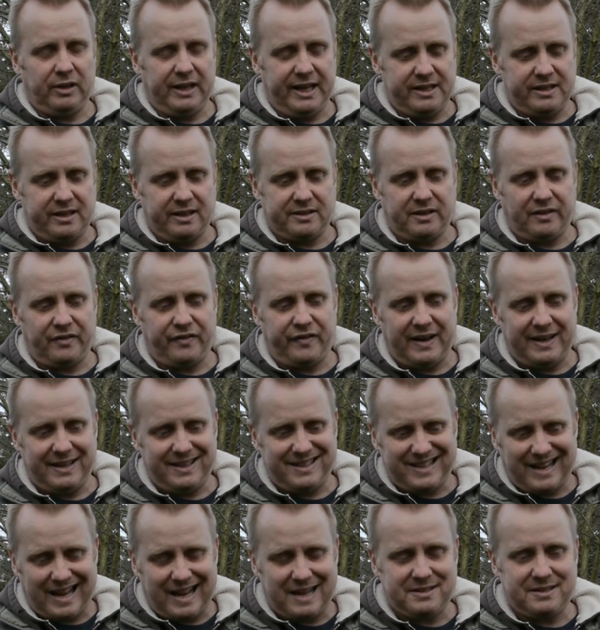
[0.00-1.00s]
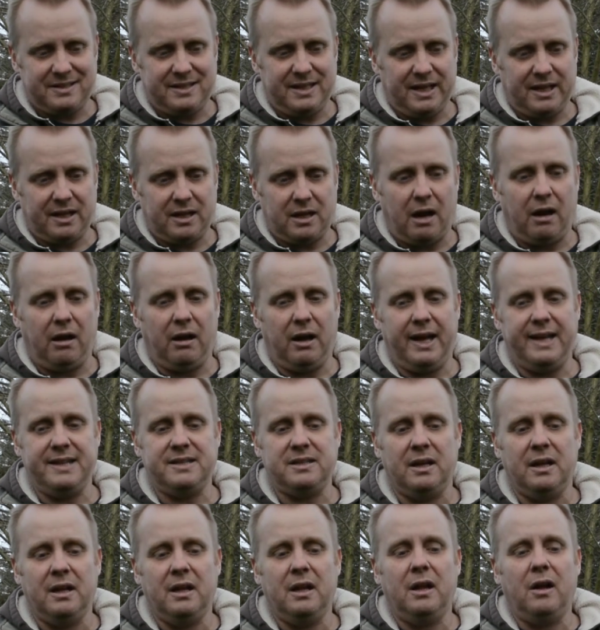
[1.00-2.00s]
He does a fantastic guide
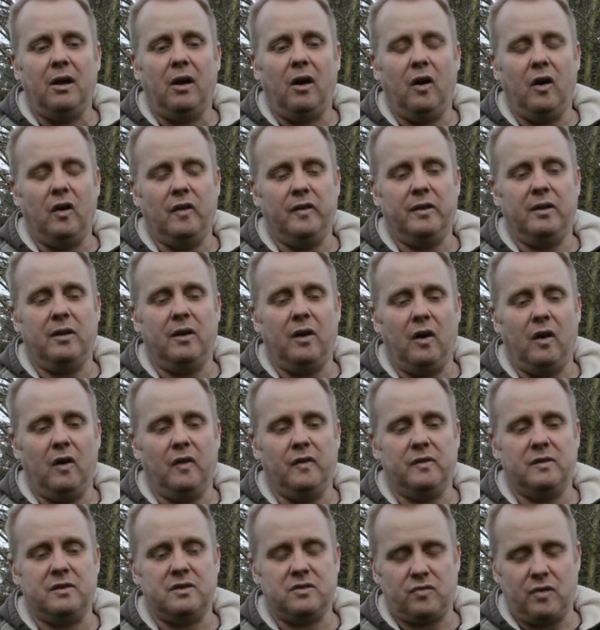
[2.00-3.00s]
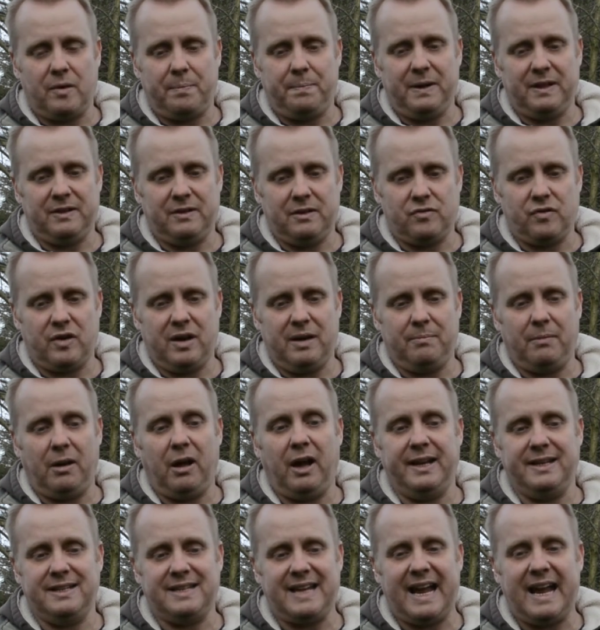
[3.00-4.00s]
on stripping the
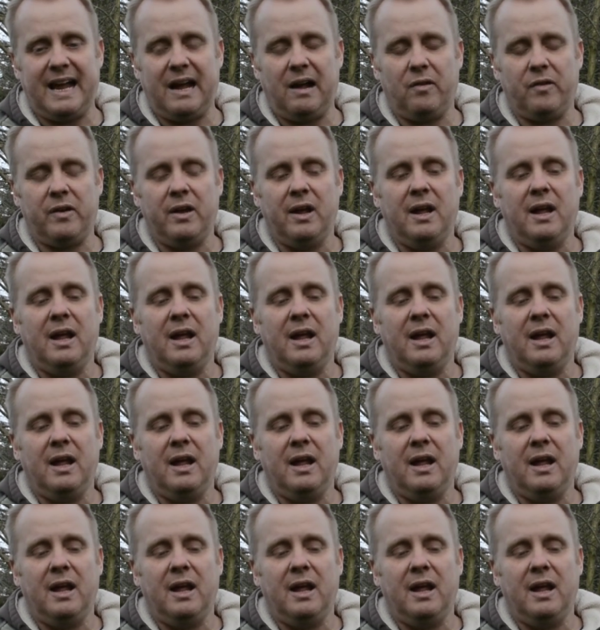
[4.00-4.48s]
Dreamline down.